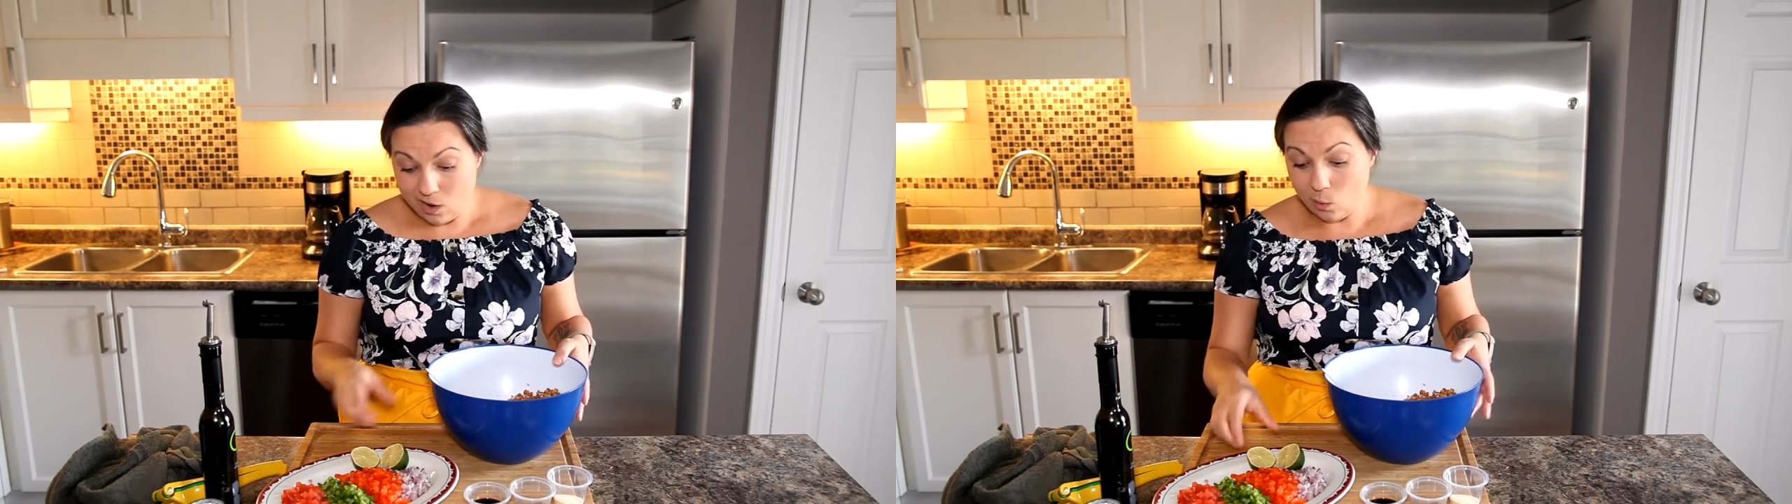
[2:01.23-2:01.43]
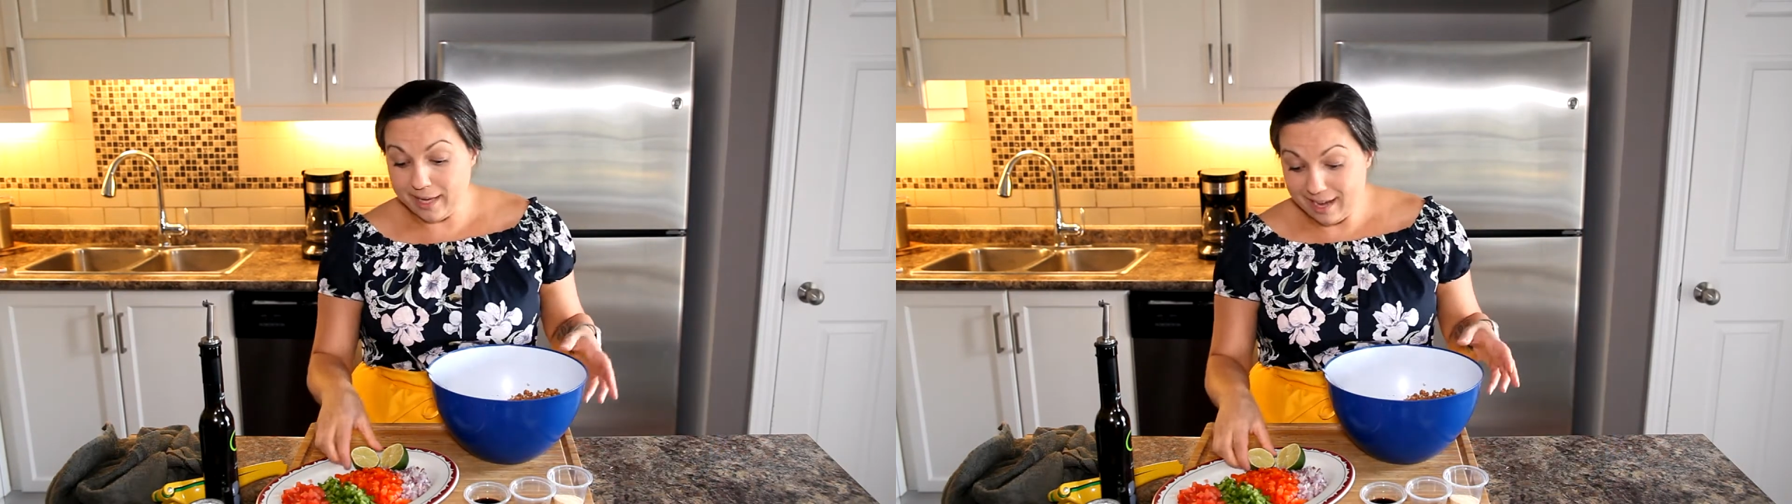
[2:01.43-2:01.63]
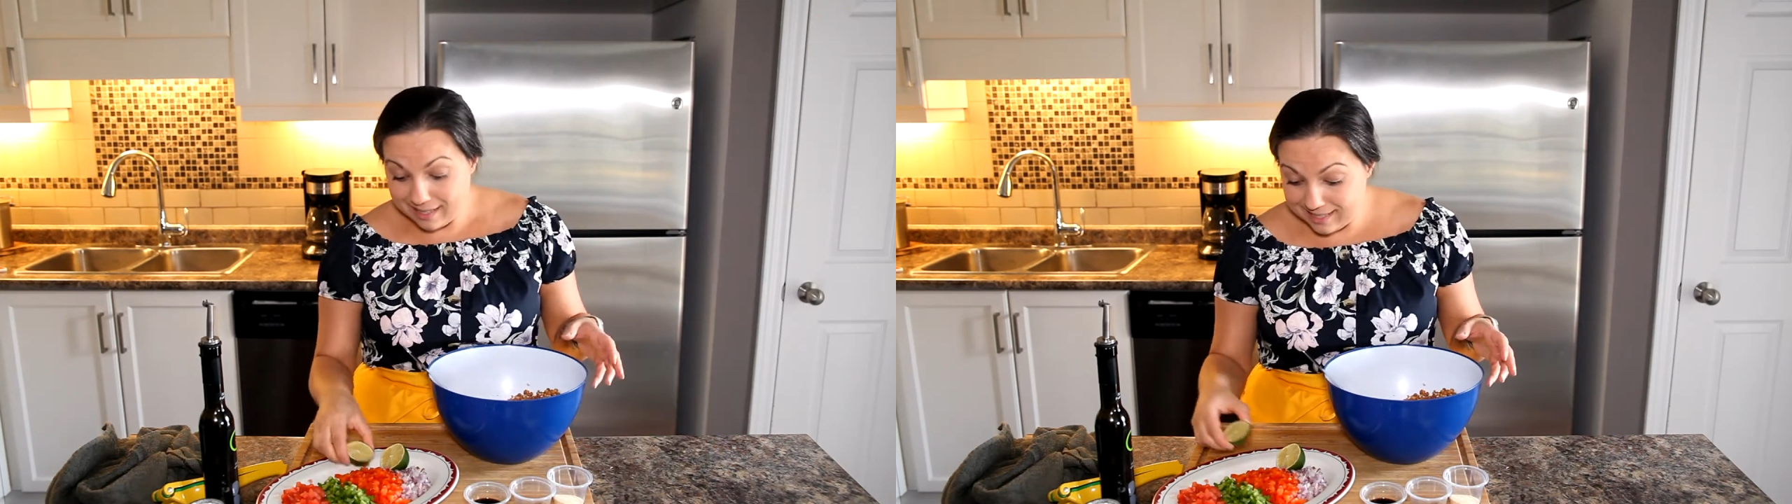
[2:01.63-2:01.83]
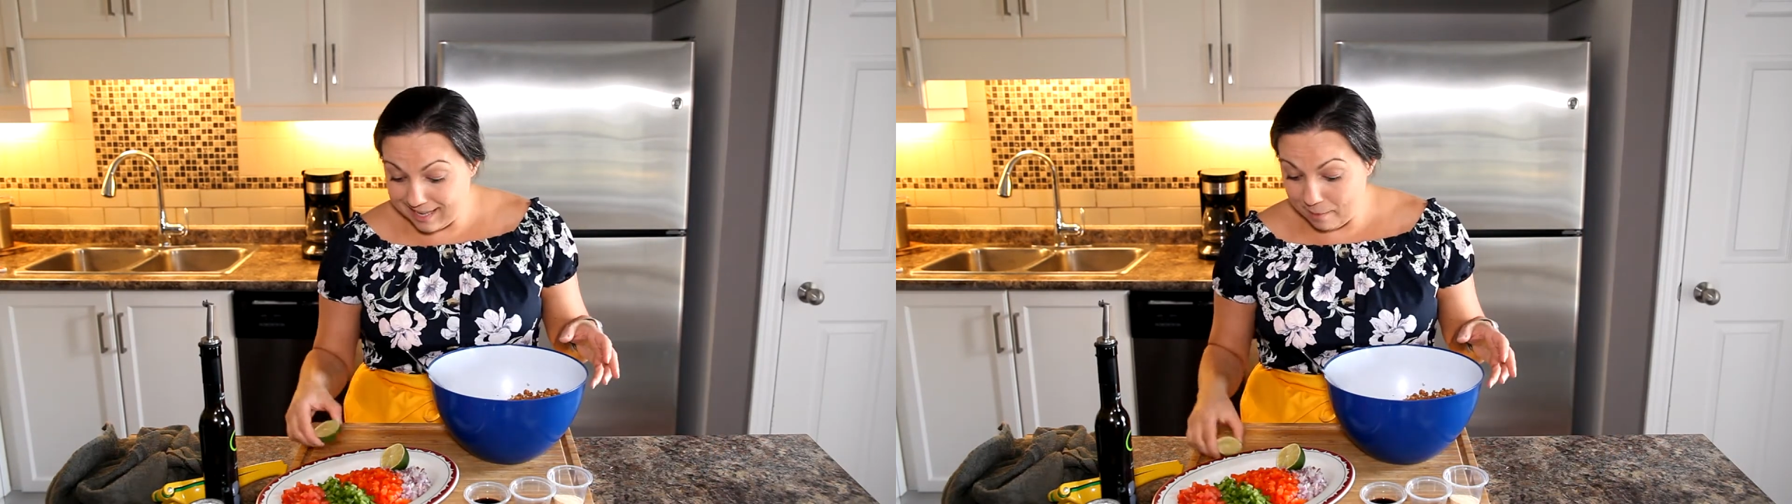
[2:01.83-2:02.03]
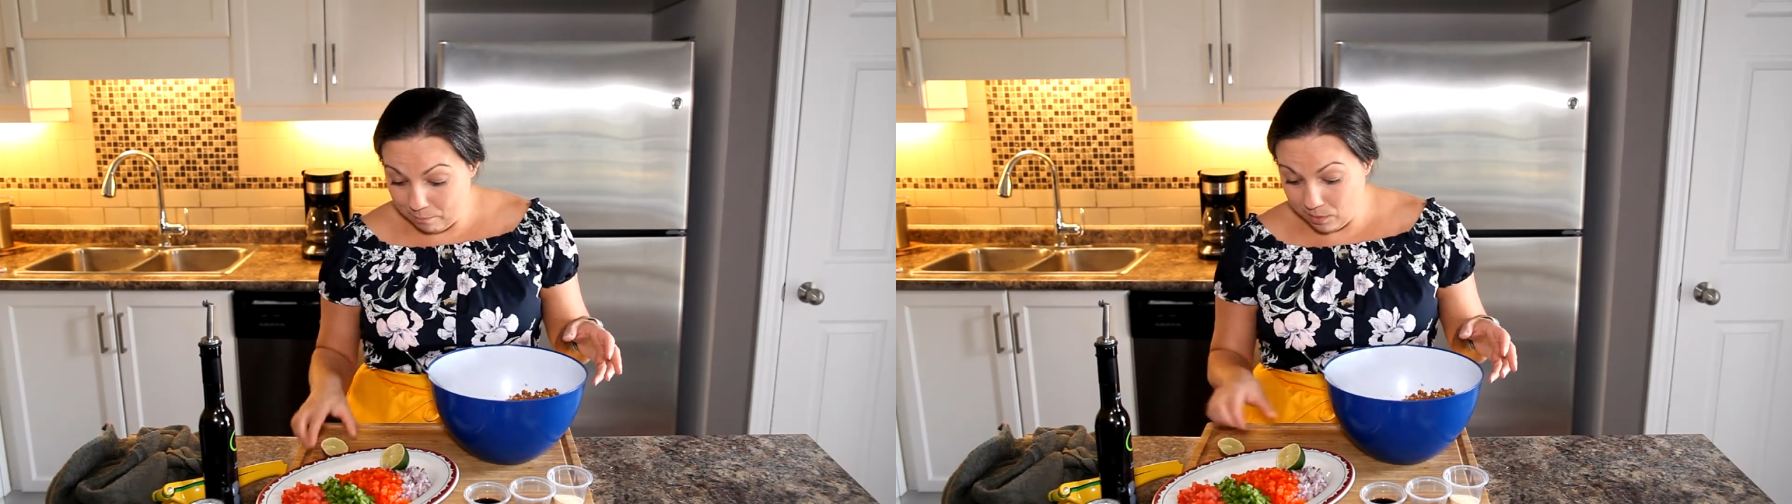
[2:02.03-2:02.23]
we
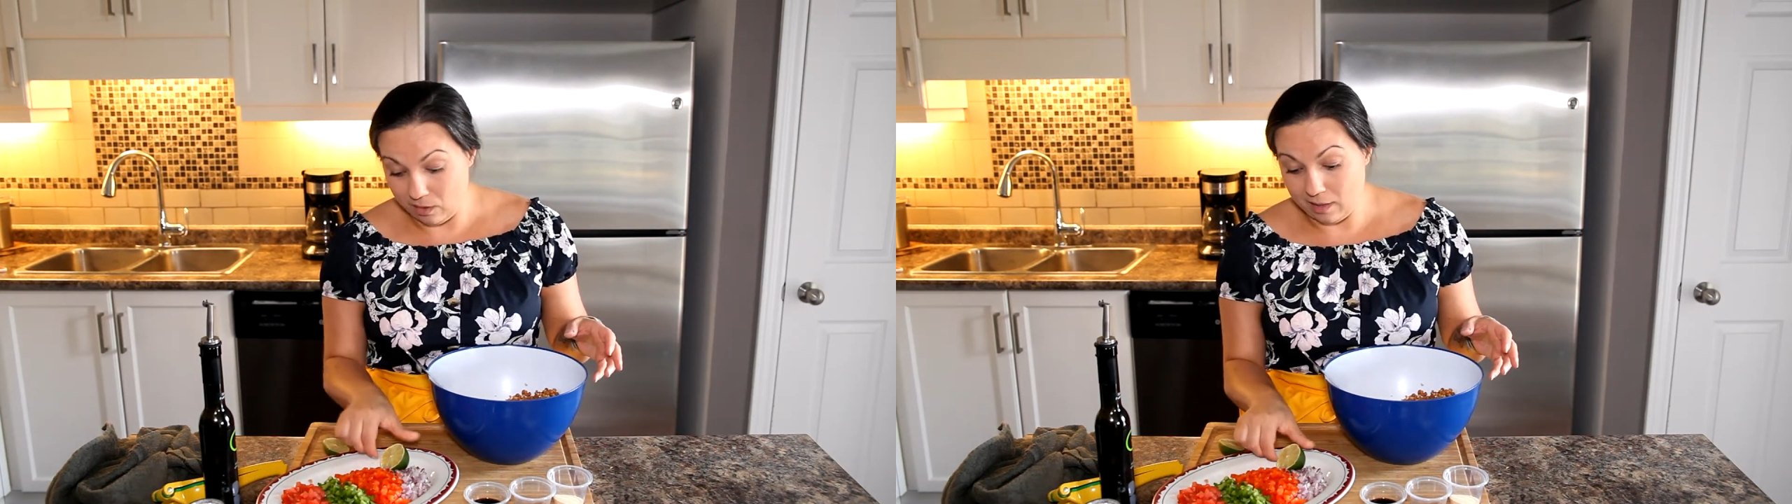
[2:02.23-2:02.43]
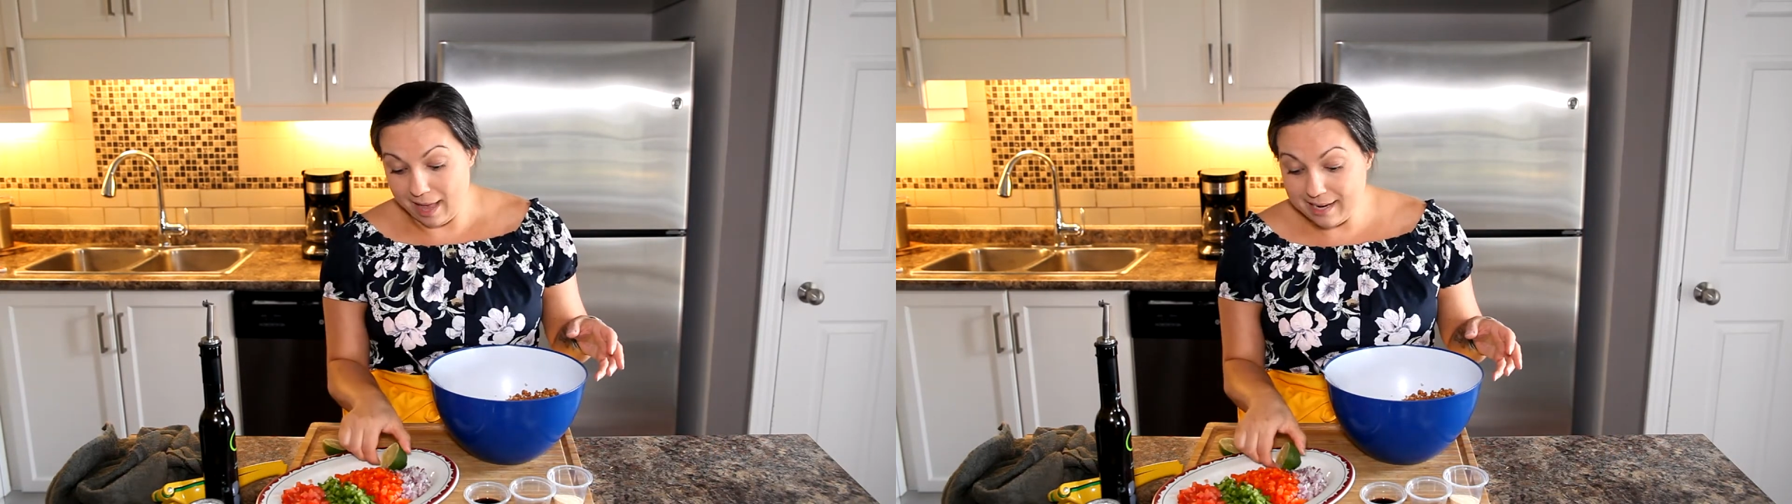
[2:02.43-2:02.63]
assemble, and